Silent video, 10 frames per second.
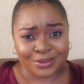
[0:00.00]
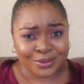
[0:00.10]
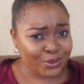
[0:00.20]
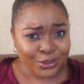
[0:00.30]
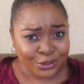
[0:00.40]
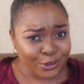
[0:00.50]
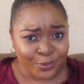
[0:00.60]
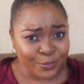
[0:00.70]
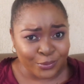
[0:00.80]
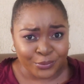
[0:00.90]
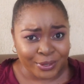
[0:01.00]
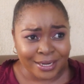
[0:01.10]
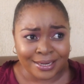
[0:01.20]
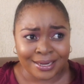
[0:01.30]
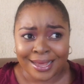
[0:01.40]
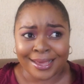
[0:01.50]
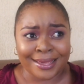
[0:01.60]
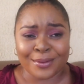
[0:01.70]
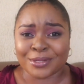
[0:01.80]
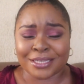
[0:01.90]
don't you people read?
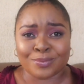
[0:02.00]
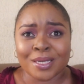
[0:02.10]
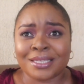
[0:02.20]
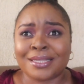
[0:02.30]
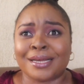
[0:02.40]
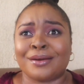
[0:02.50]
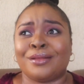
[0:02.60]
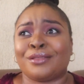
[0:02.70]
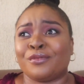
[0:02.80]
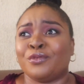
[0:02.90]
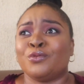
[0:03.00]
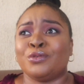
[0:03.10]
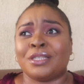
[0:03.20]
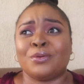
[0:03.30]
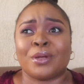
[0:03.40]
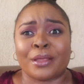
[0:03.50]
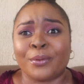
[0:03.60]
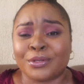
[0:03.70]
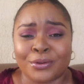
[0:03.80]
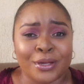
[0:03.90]
Like, I was expecting that a lot of you would see what I
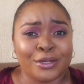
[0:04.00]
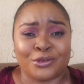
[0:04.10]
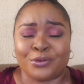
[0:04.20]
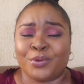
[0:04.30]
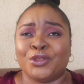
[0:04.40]
was going through,